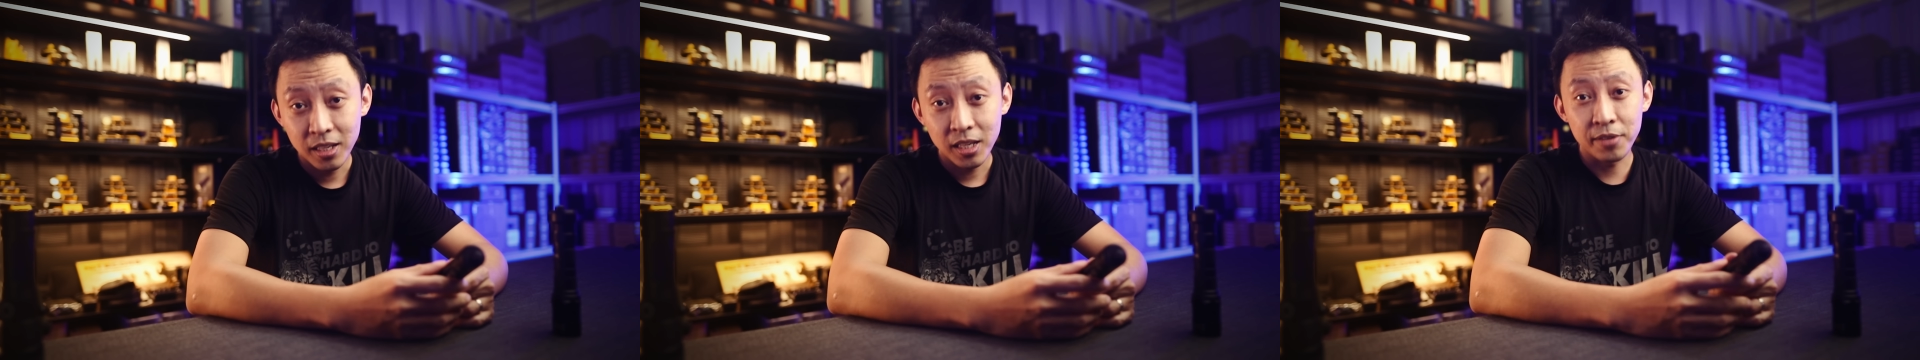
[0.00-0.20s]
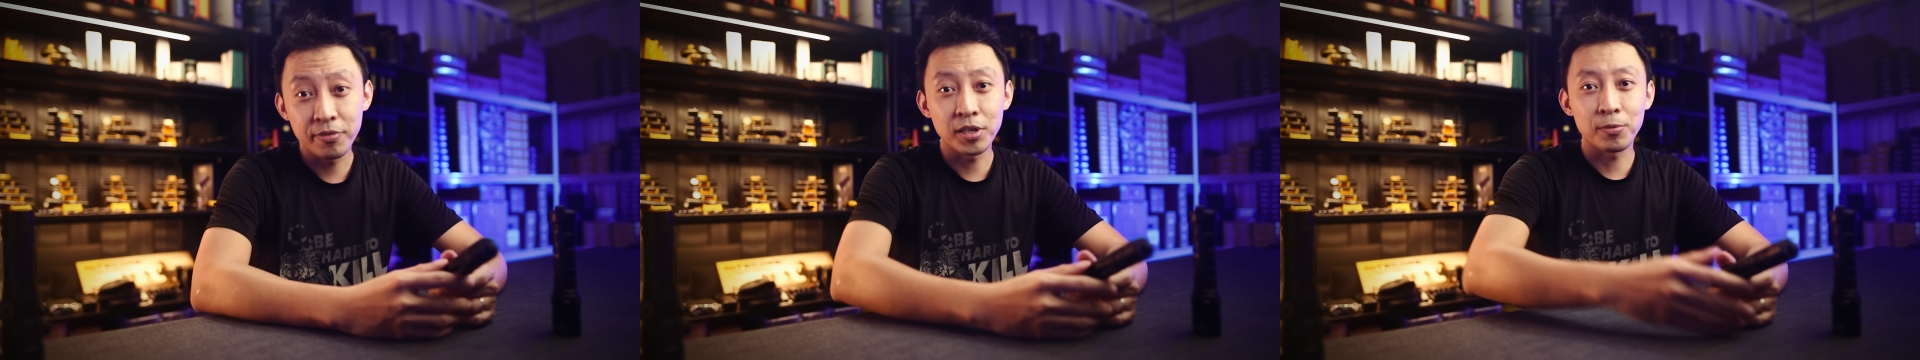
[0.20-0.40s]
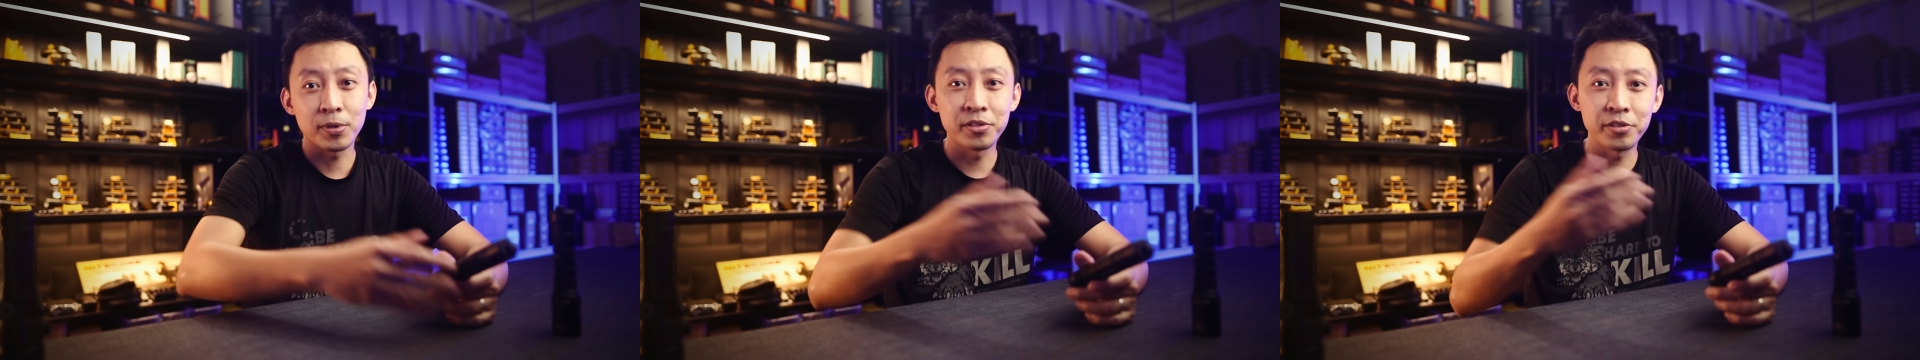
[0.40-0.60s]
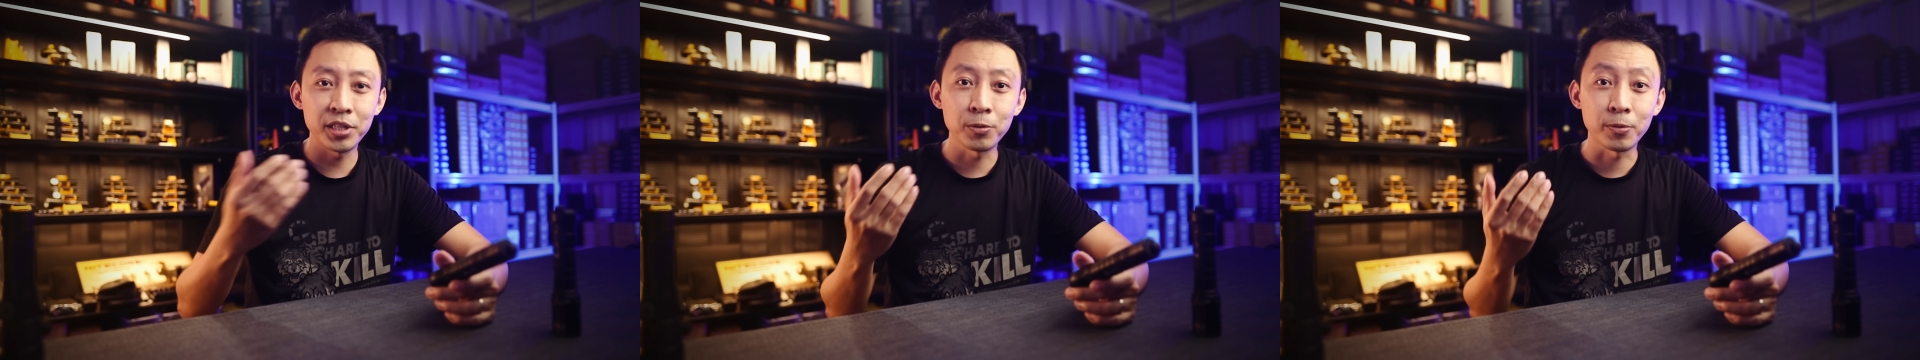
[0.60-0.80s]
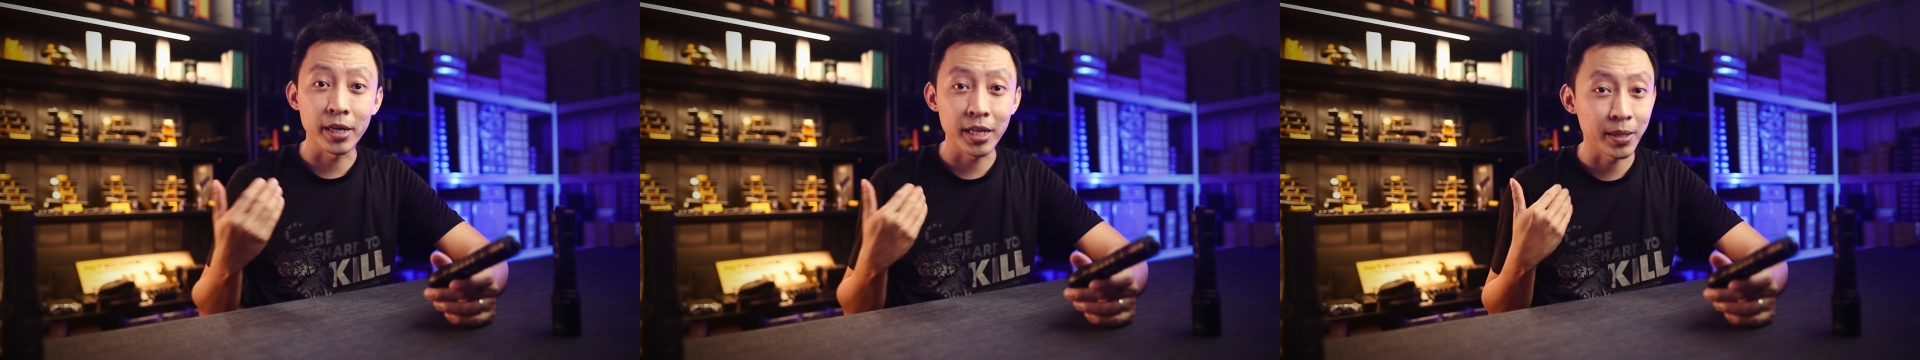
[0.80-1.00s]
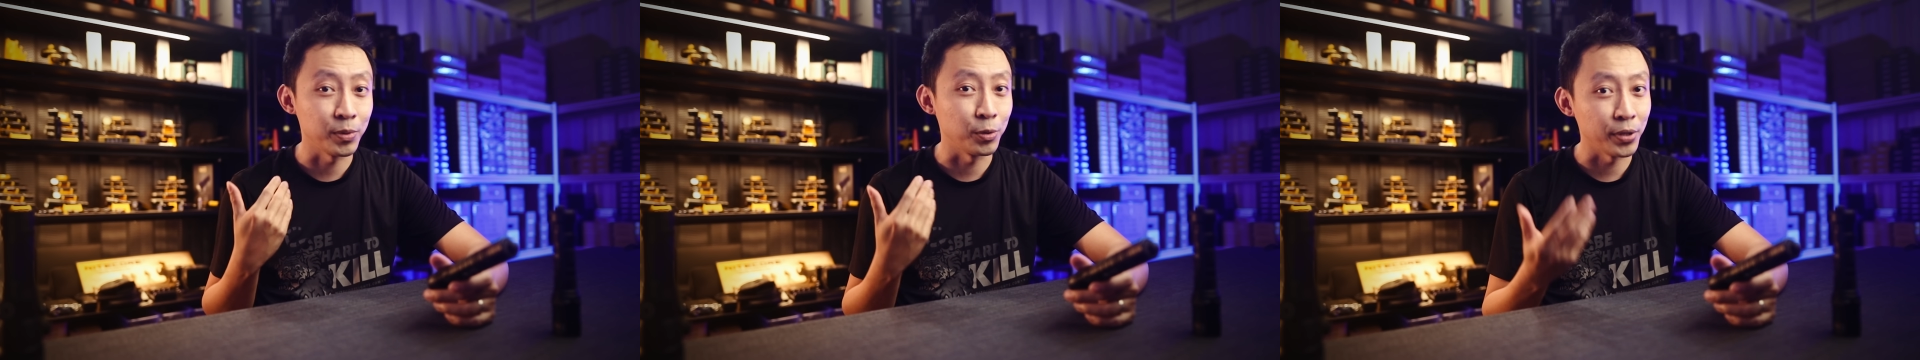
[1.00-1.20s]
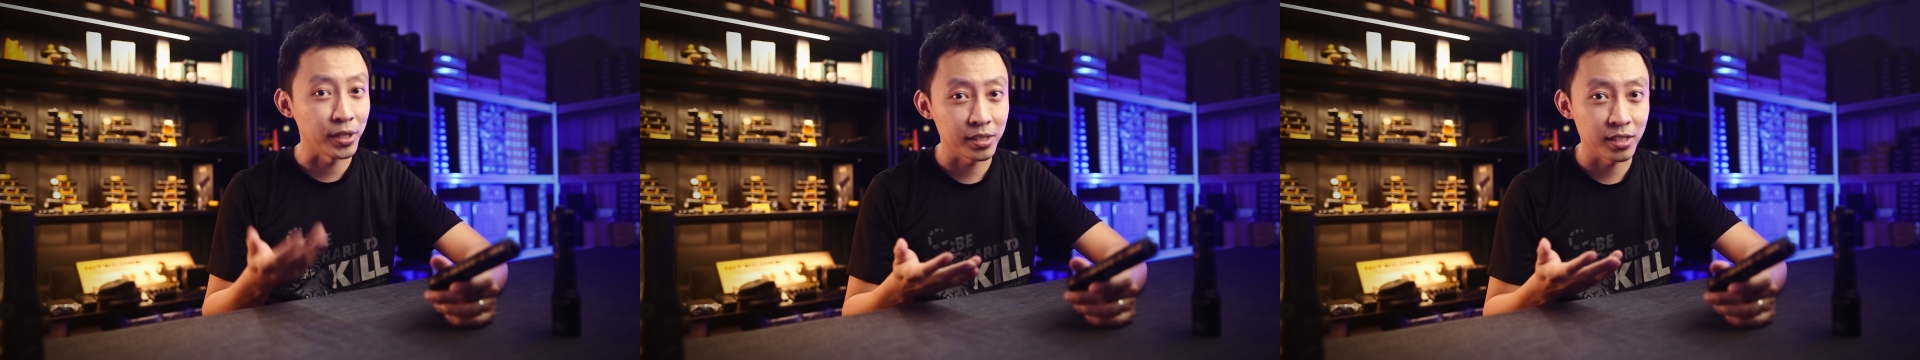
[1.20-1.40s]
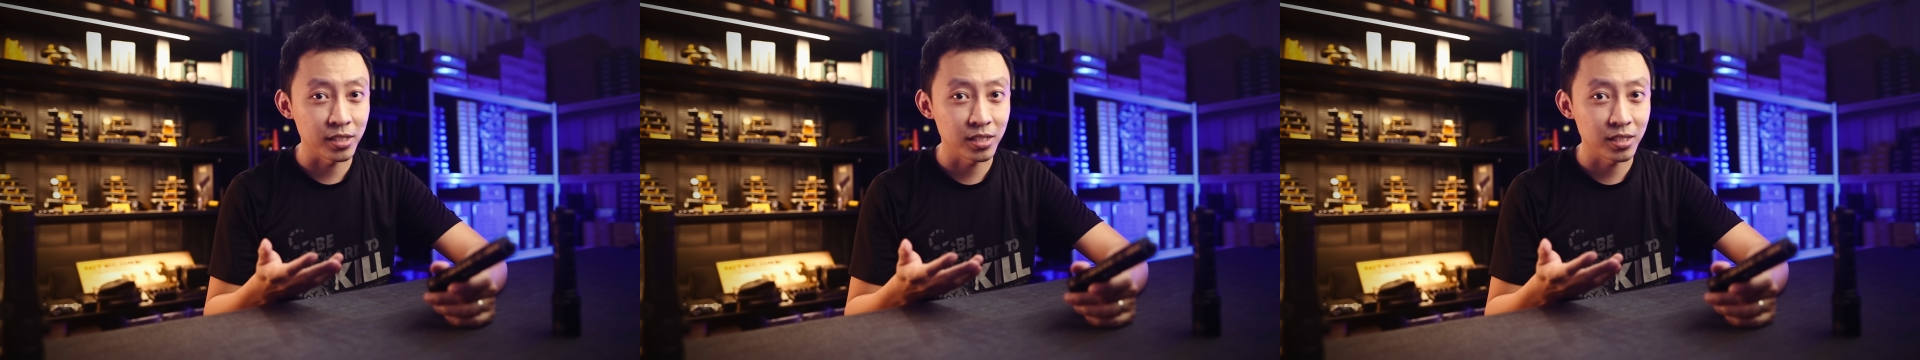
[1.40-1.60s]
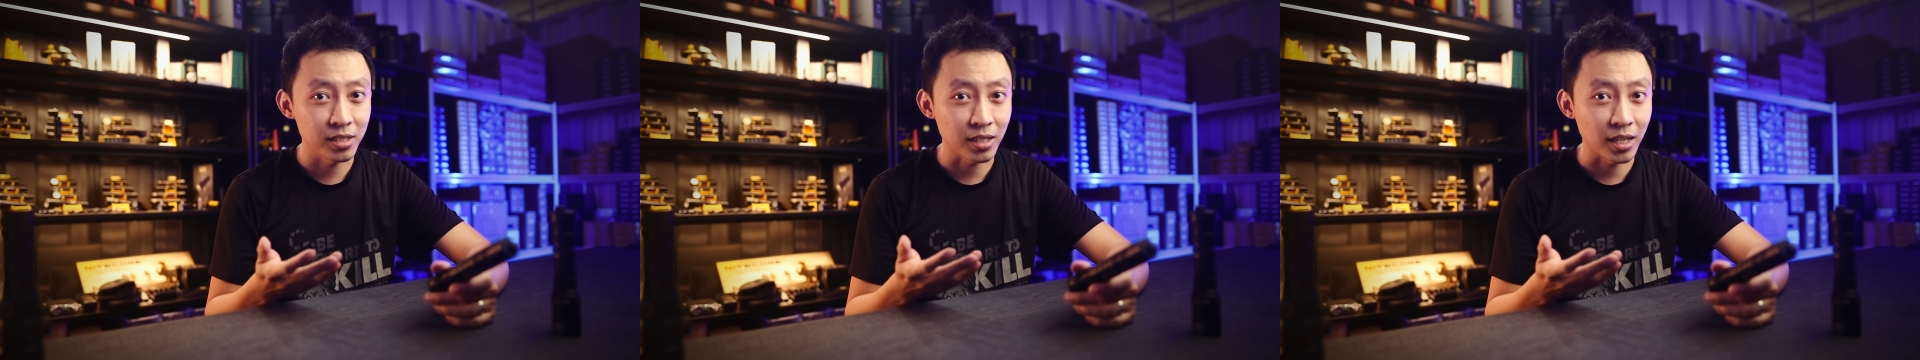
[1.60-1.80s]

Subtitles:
If you're wondering why I'm doing this,